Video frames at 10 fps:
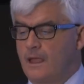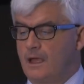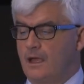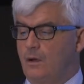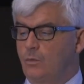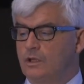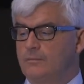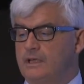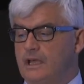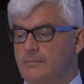will
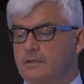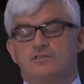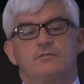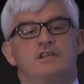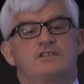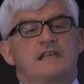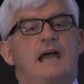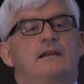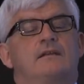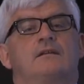be able to be
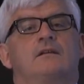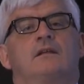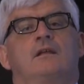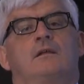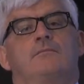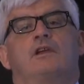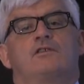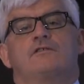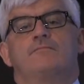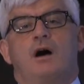scanned
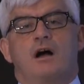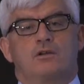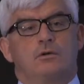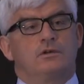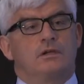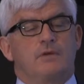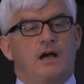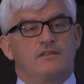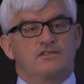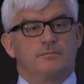because of barcoding
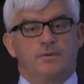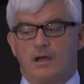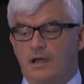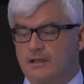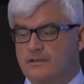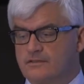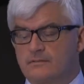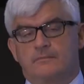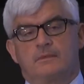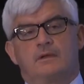by the suppliers.
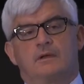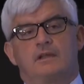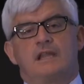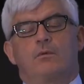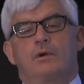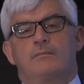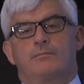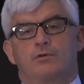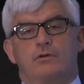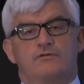And that will
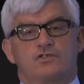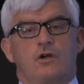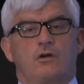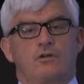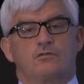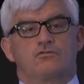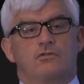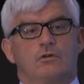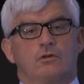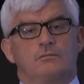improve stock
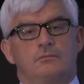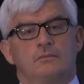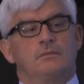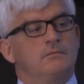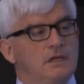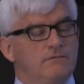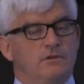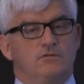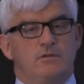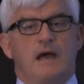control,
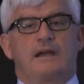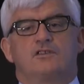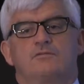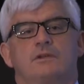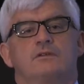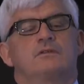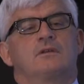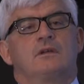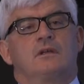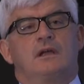inventory management,
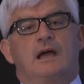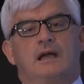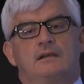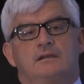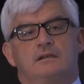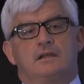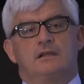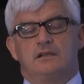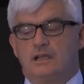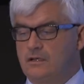and
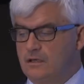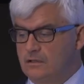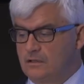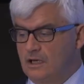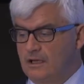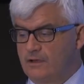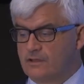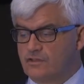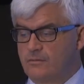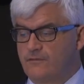indeed deliver
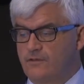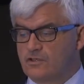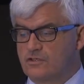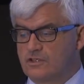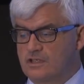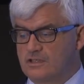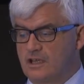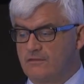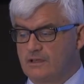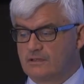some efficiency
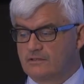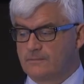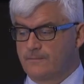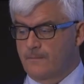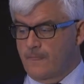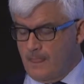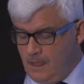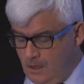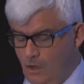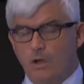savings.
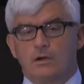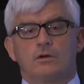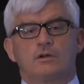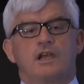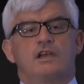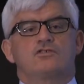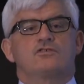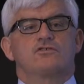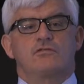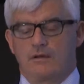All
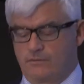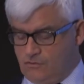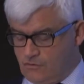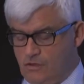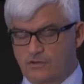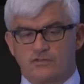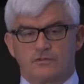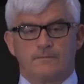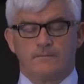locations throughout the trust